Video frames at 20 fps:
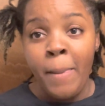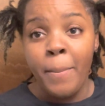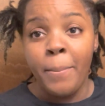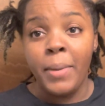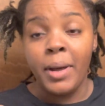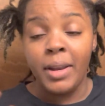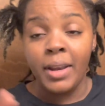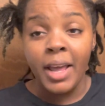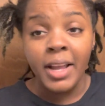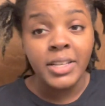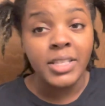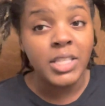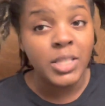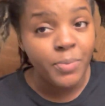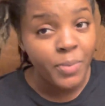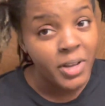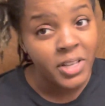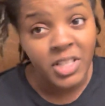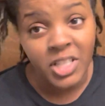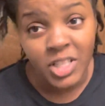My license
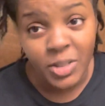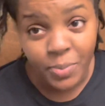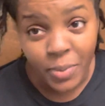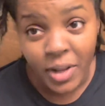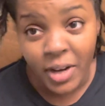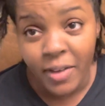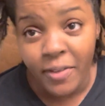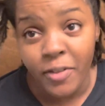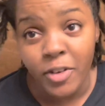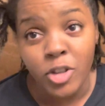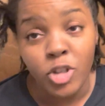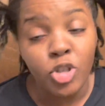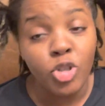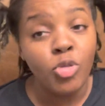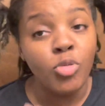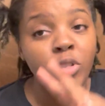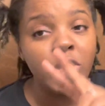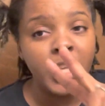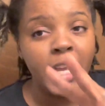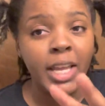been suspended for
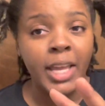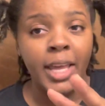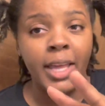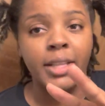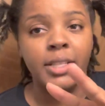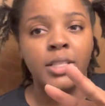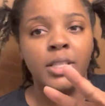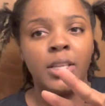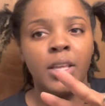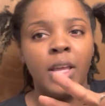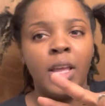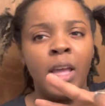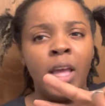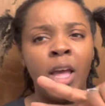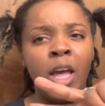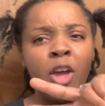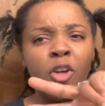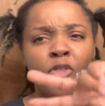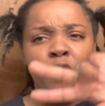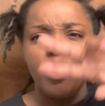two tickets
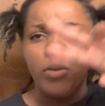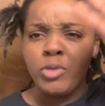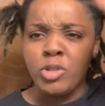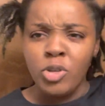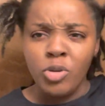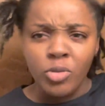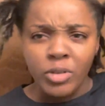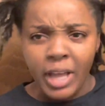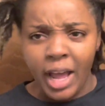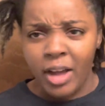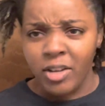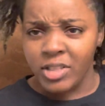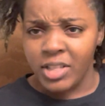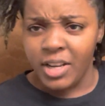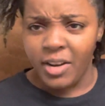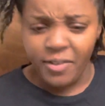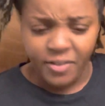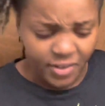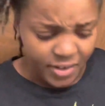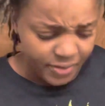from
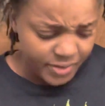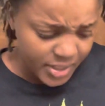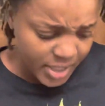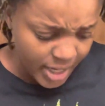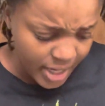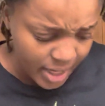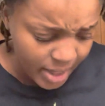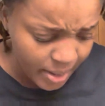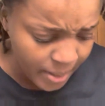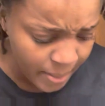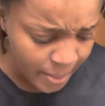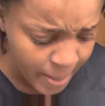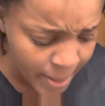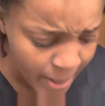2015.